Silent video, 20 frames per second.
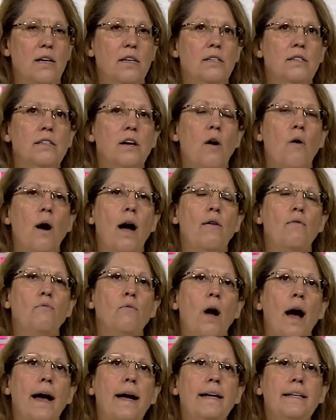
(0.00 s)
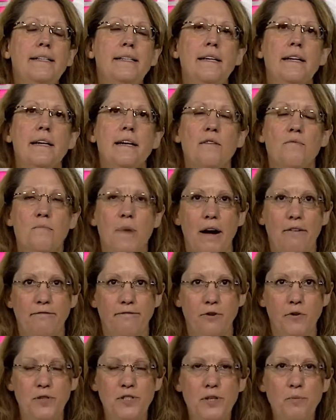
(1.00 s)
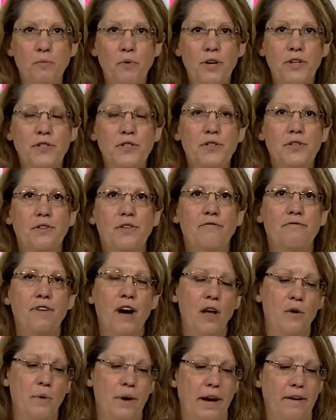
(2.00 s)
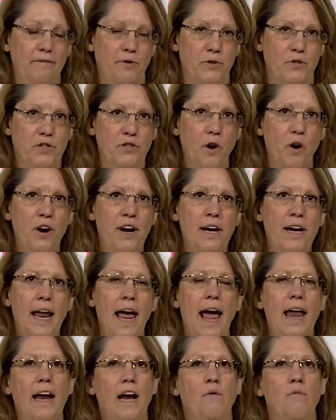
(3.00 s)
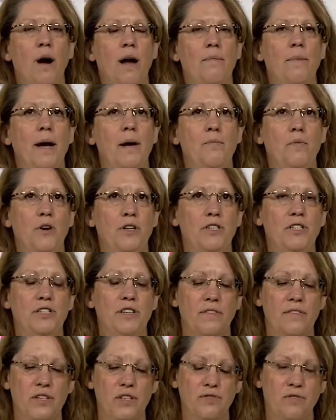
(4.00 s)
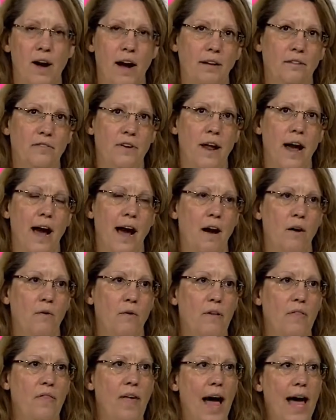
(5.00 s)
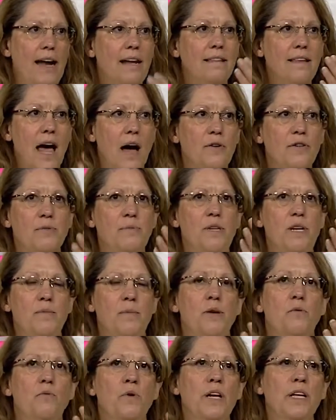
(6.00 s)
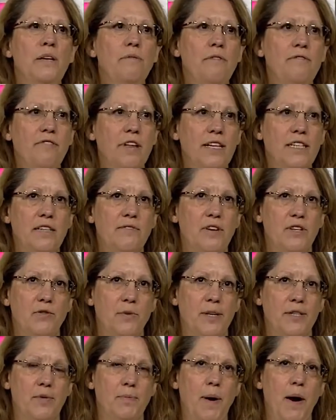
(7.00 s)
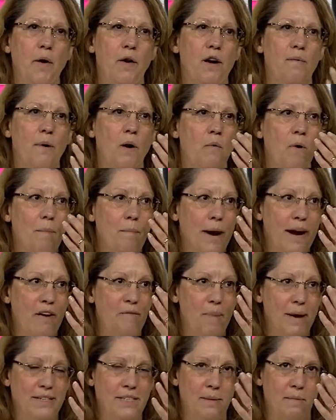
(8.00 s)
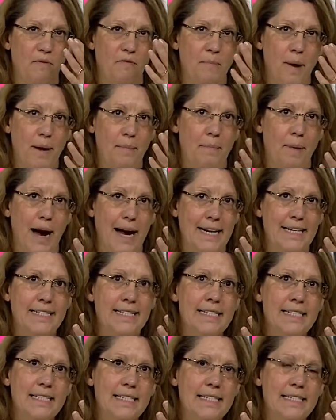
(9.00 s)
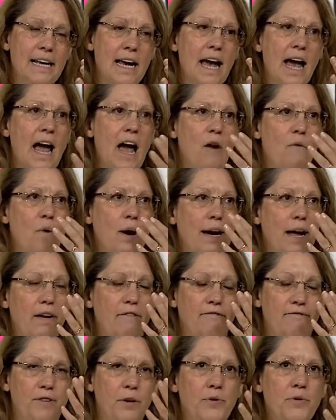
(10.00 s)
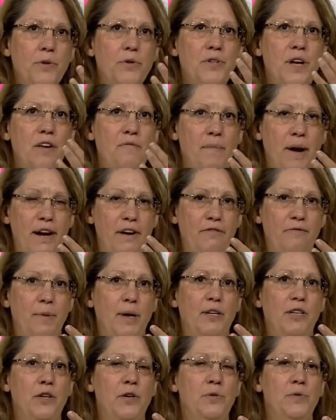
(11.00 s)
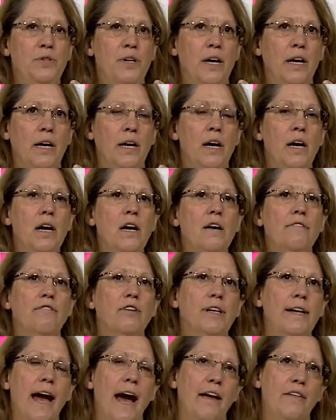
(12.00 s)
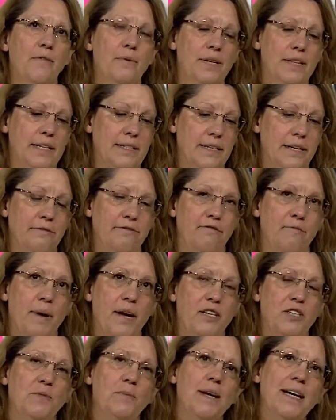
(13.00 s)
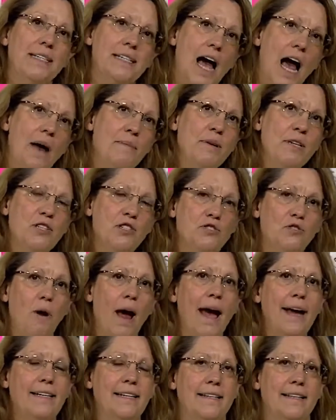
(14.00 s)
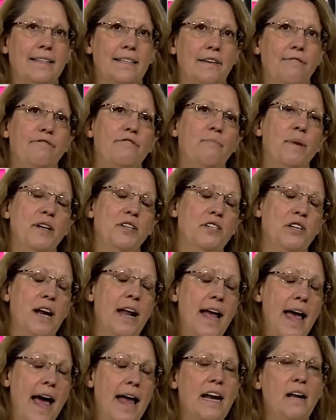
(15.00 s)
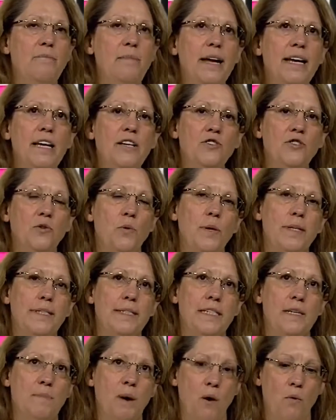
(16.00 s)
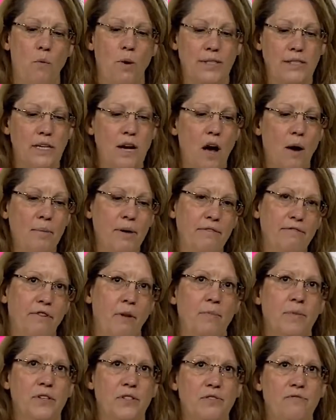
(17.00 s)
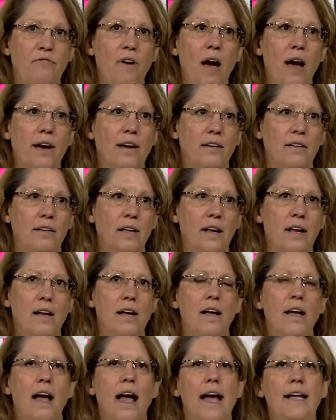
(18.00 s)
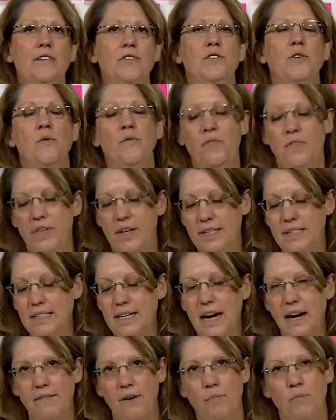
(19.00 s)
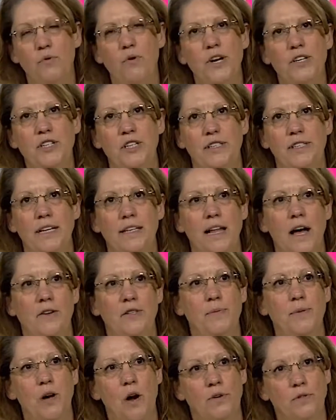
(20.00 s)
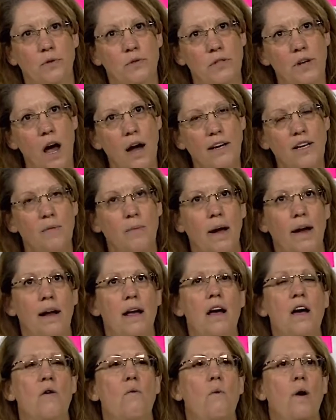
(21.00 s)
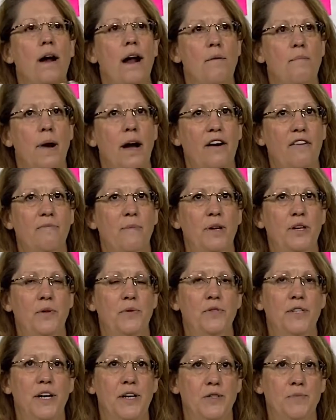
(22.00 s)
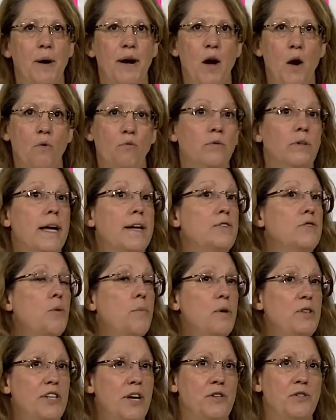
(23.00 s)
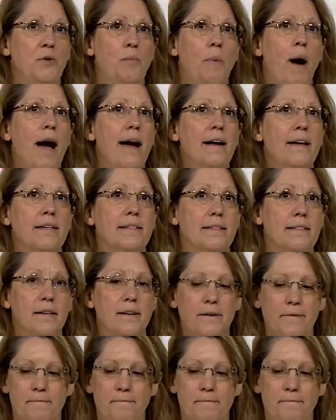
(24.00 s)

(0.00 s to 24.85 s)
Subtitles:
So I write my first impressions of the file when I first started, and I write my impressions of this file now. That allows me to be really reflexive and transparent about what might have been some of my biases and what kind of filters I might have been using for gathering this information, because I'm extracting this information and I'm making choices about what's coming from this file. And so this set of impressions allows me to also document what I might have been using as my own lens or potential bias.